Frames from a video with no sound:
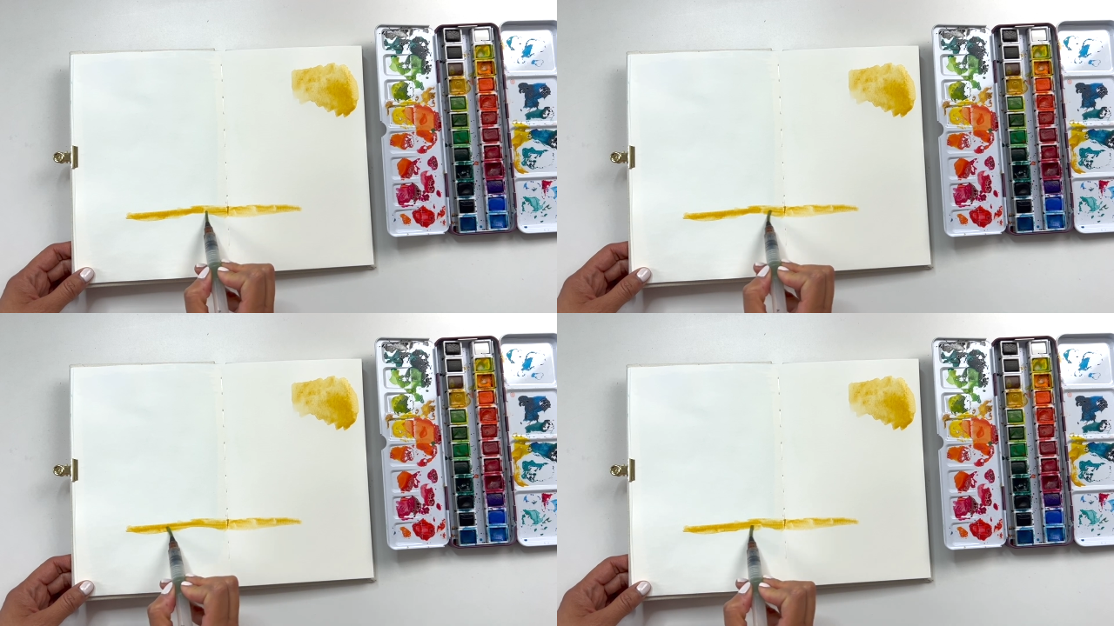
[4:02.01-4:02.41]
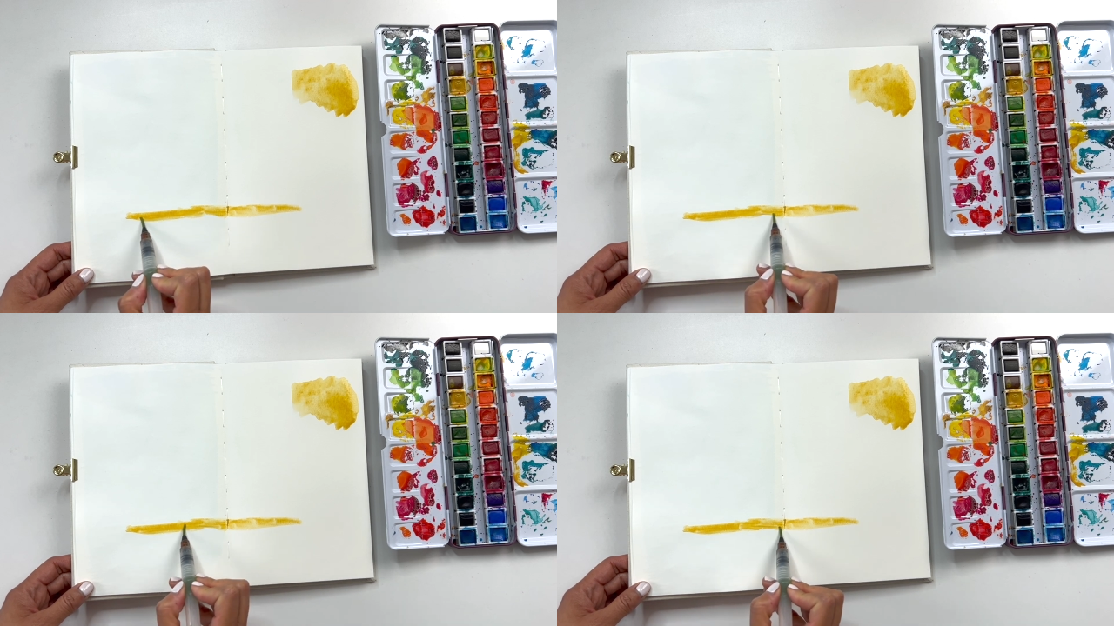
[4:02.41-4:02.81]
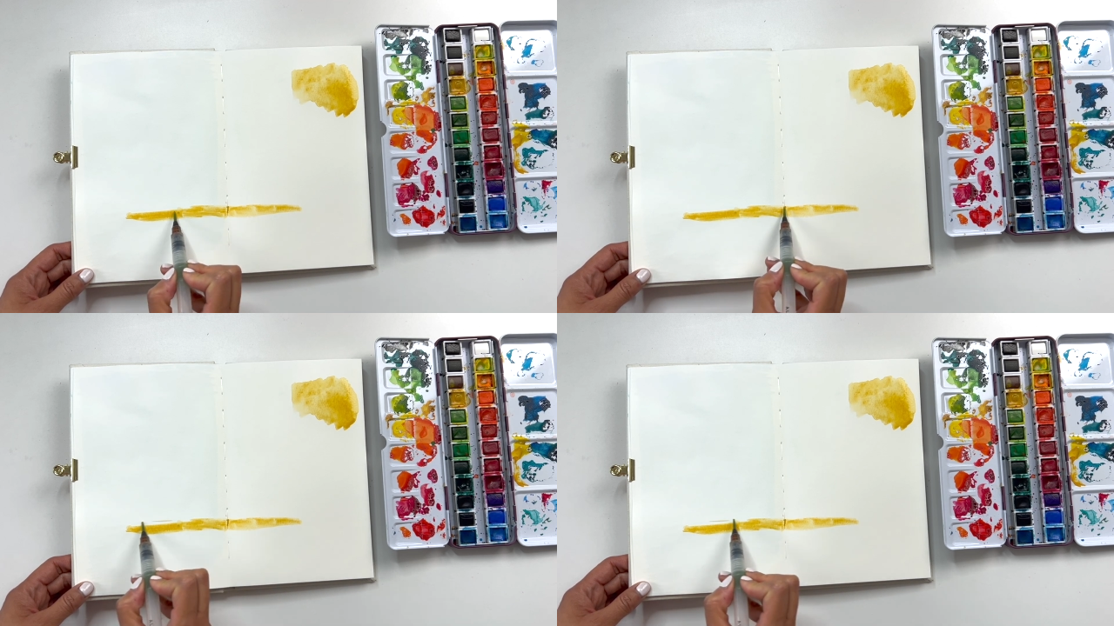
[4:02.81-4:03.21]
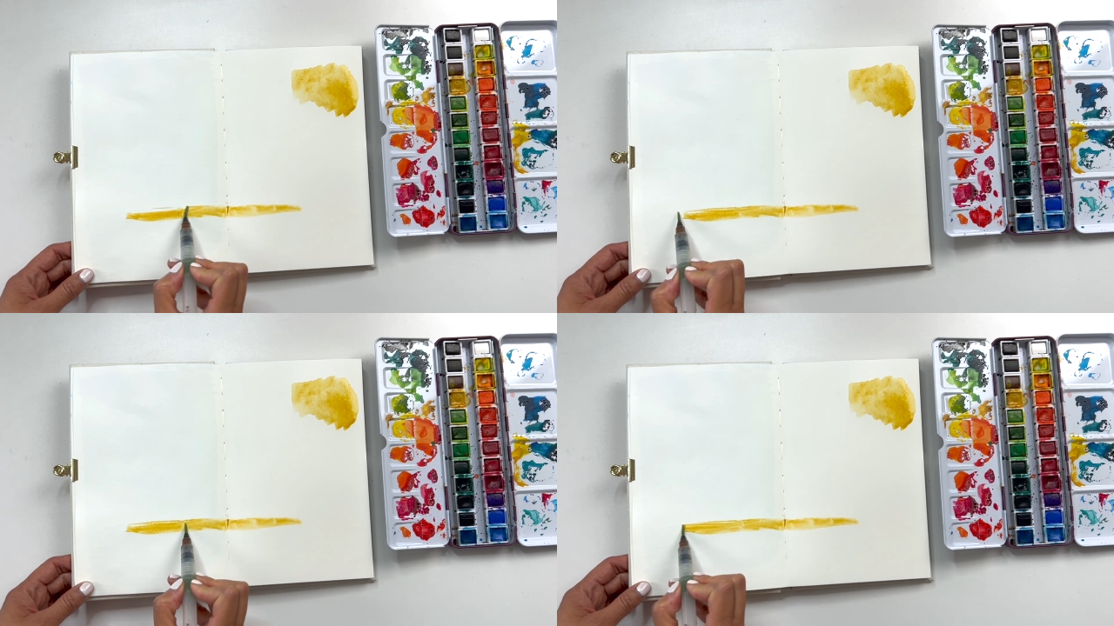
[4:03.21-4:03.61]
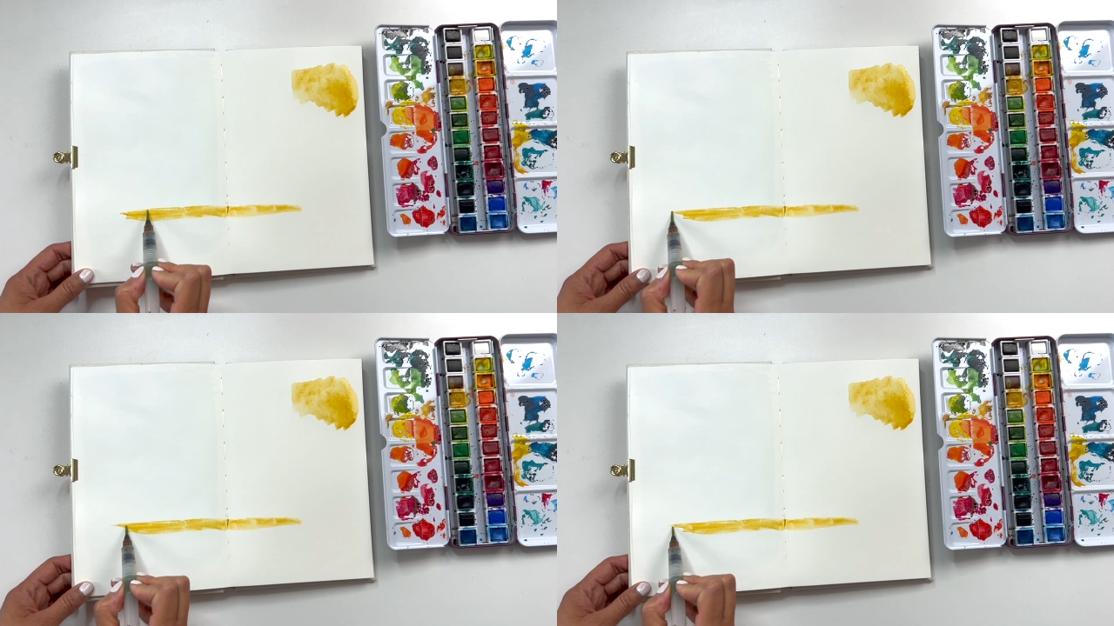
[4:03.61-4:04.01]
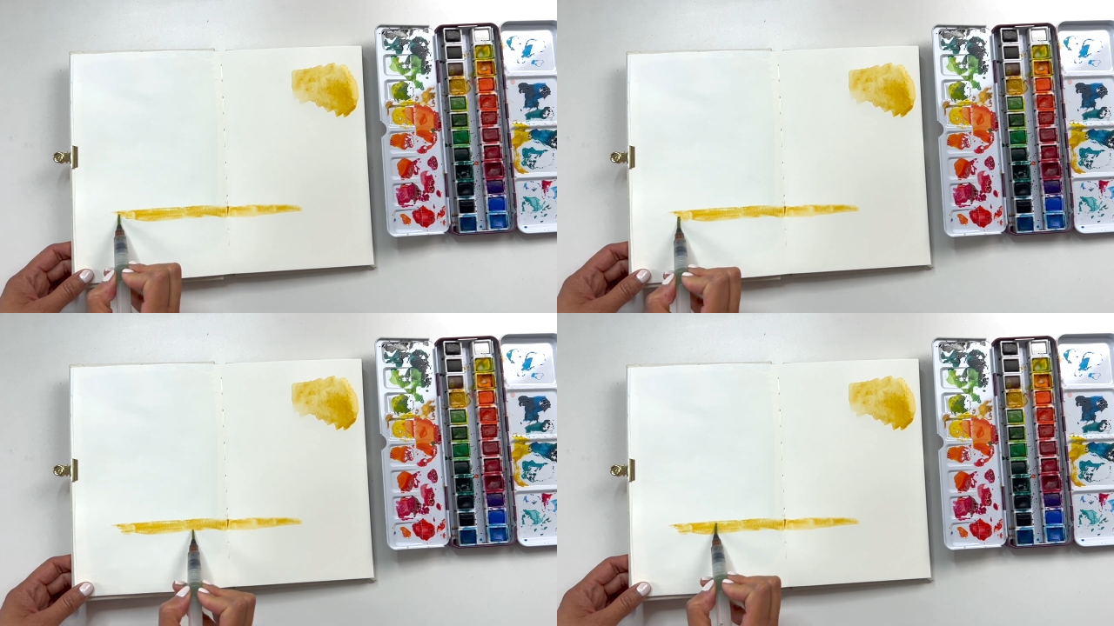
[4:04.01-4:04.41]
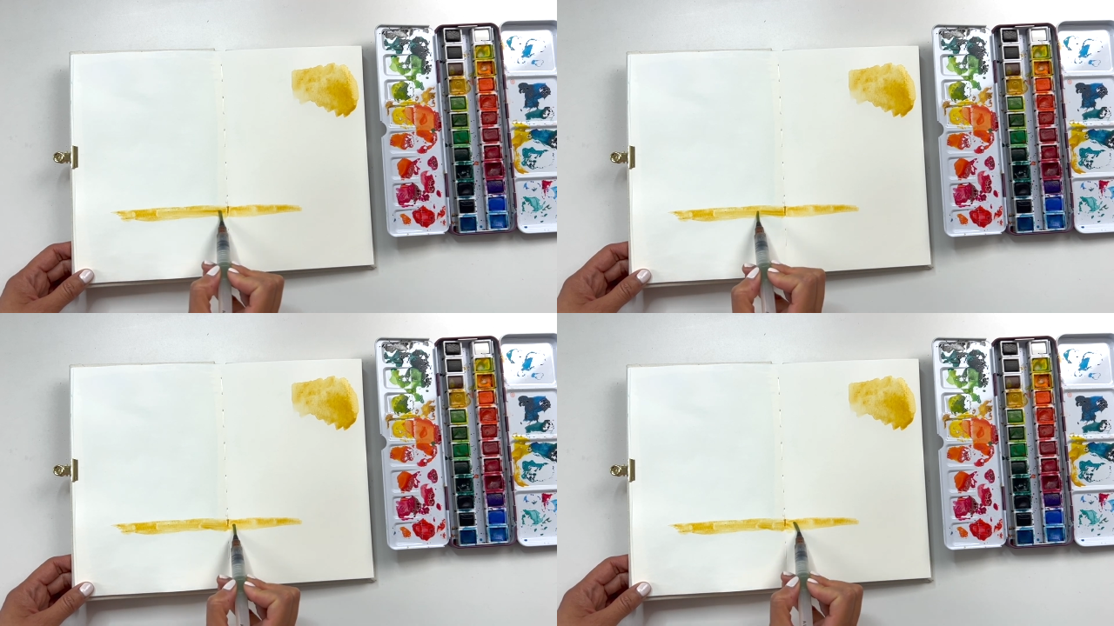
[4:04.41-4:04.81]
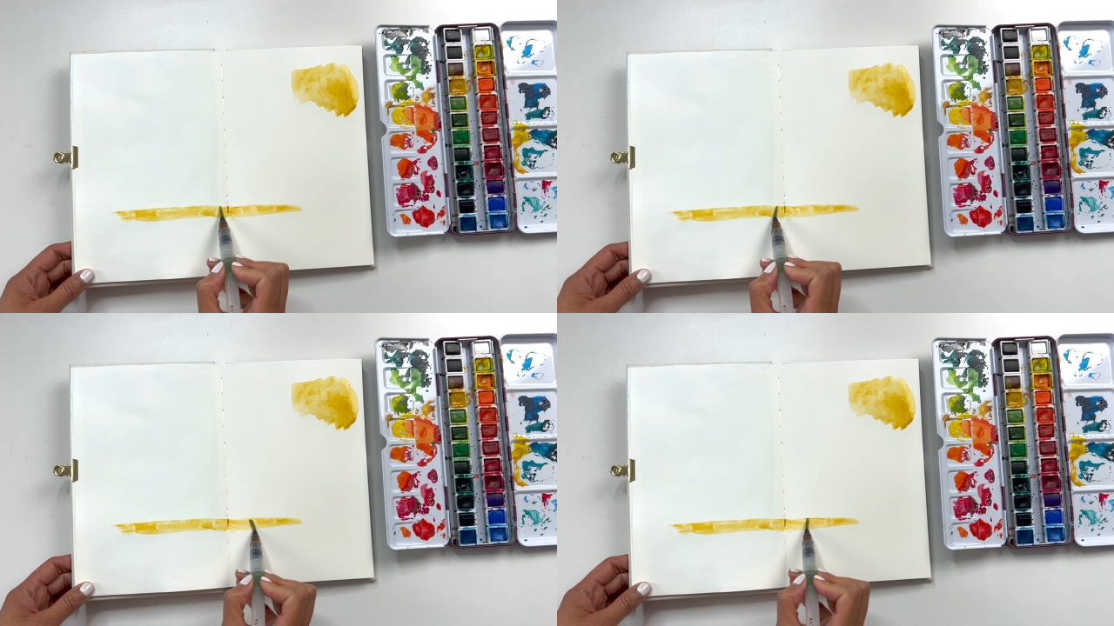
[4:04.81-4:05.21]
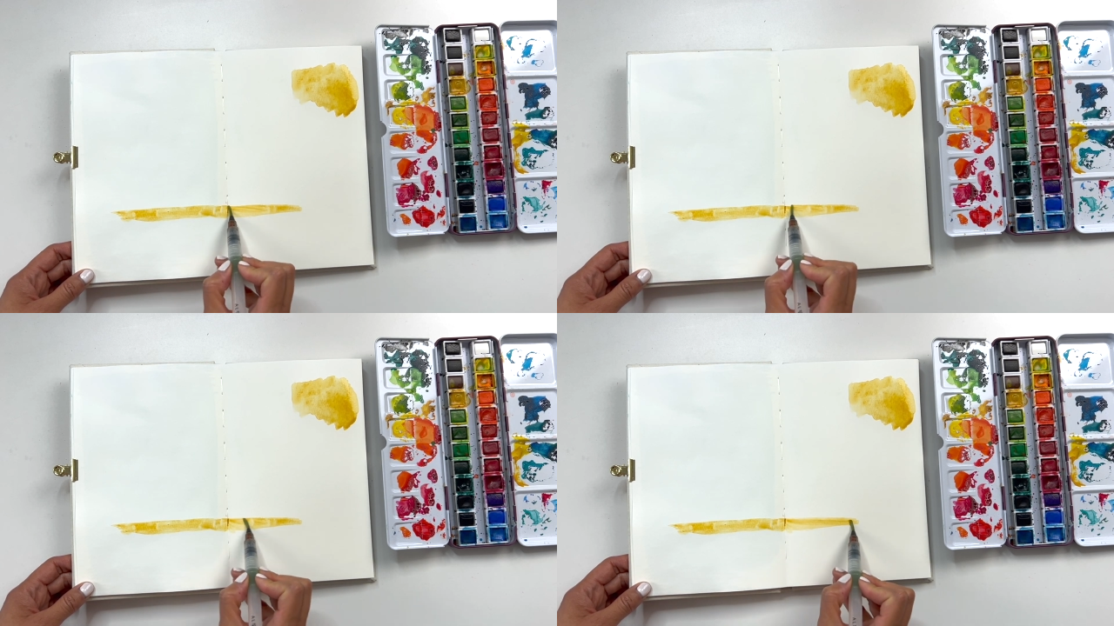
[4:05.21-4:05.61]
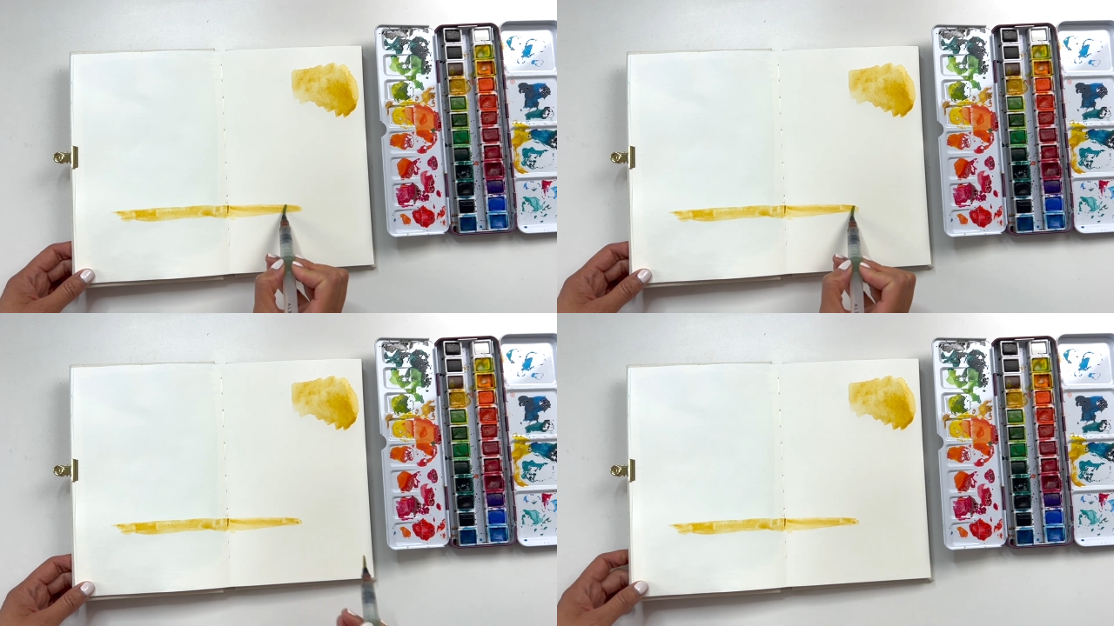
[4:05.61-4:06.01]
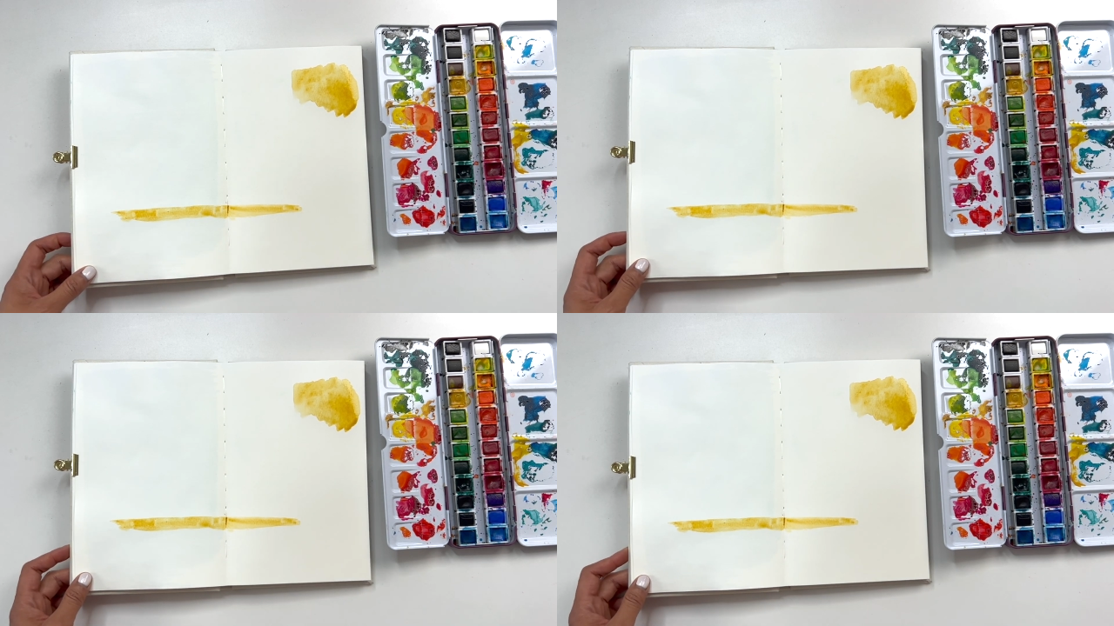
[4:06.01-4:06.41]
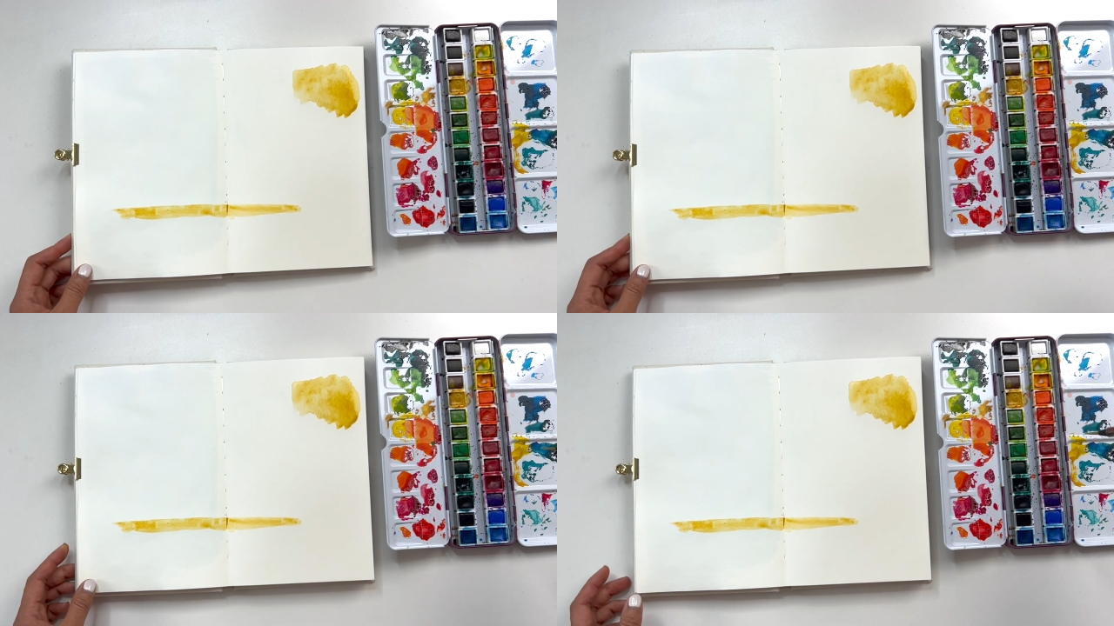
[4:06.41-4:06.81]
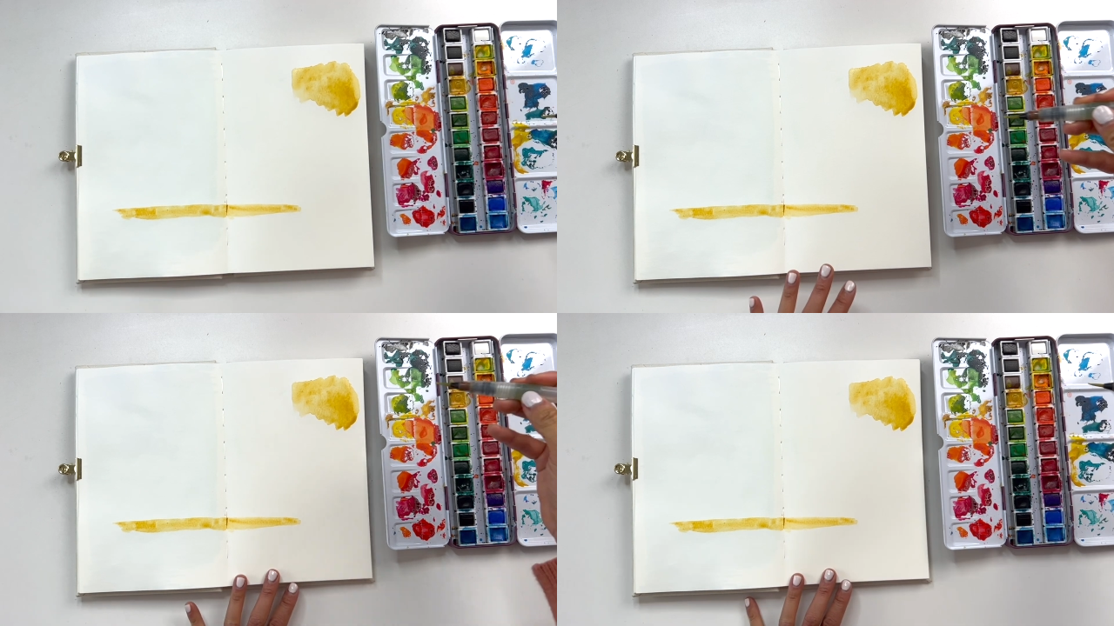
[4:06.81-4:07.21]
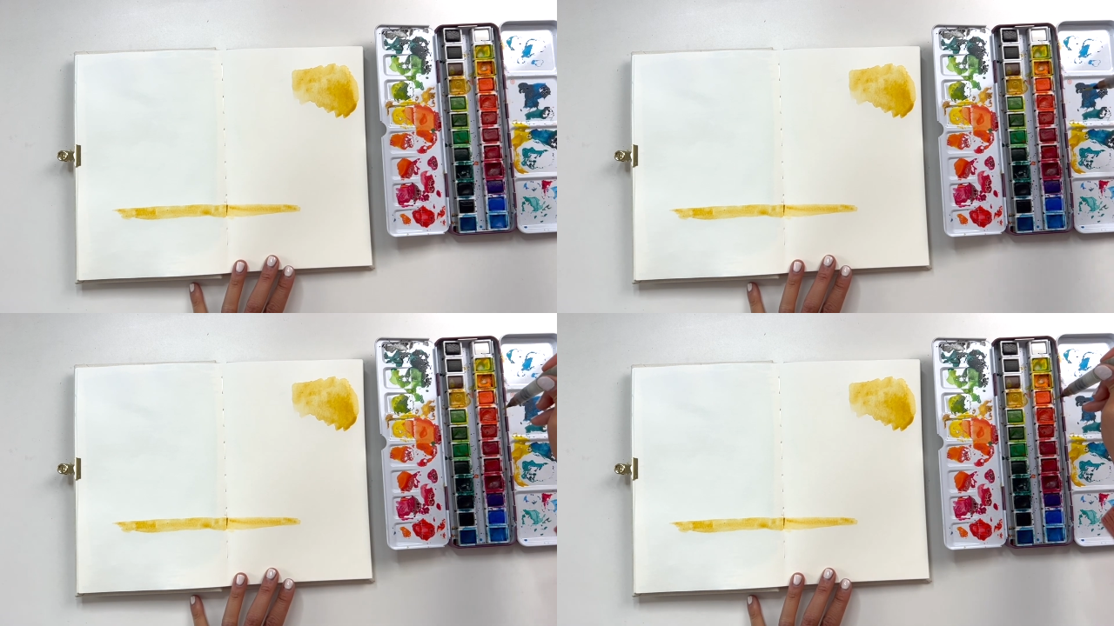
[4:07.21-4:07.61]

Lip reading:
Nobody's mouth can be seen.